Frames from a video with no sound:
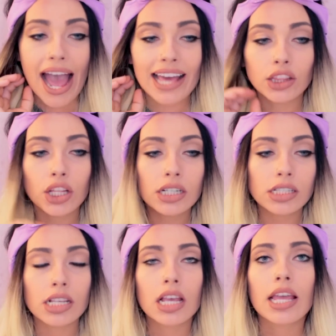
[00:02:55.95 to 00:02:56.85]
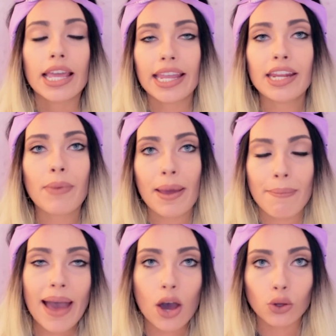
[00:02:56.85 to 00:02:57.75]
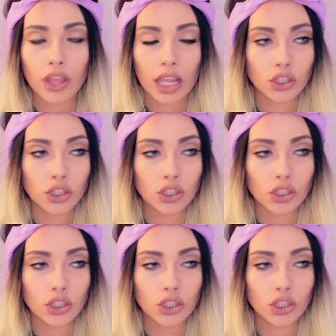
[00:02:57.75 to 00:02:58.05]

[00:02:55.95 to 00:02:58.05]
I looked in my mouth